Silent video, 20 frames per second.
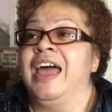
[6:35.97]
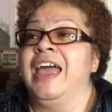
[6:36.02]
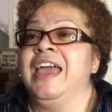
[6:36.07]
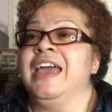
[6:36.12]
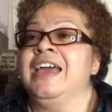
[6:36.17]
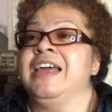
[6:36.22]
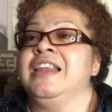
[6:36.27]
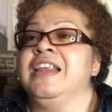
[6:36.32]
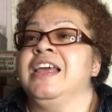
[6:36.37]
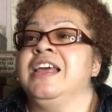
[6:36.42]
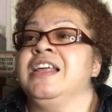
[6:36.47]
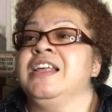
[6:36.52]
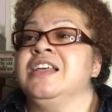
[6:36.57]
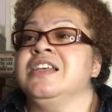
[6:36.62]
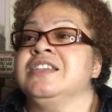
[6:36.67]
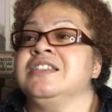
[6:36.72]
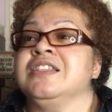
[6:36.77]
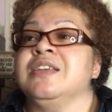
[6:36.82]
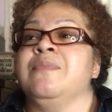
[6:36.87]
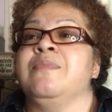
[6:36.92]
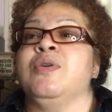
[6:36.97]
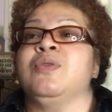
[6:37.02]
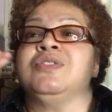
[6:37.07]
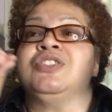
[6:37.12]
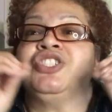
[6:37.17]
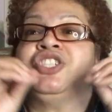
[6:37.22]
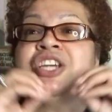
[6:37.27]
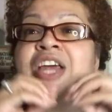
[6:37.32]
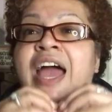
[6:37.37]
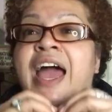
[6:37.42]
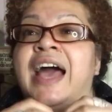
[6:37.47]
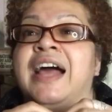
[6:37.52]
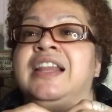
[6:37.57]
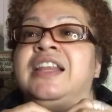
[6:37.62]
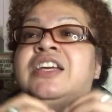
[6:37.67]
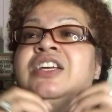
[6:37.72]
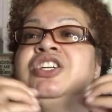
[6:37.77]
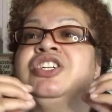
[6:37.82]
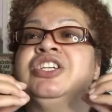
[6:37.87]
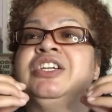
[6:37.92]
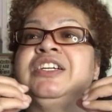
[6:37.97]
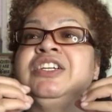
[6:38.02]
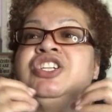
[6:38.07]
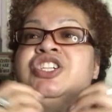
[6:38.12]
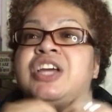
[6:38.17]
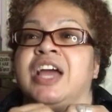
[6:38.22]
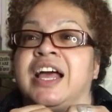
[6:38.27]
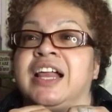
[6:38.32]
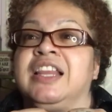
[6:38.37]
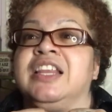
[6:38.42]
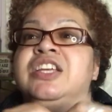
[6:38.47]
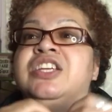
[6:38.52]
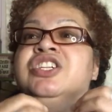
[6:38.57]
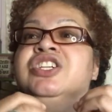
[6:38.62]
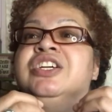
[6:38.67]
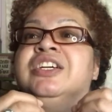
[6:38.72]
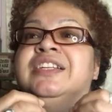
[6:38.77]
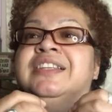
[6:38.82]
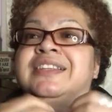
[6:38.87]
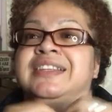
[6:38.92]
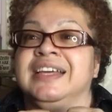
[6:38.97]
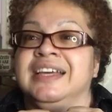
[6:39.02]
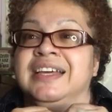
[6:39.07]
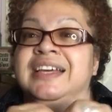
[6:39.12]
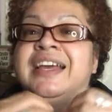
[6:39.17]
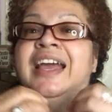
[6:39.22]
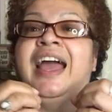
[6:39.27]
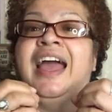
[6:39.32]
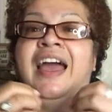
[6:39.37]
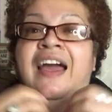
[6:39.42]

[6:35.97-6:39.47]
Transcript: It is the most challenging thing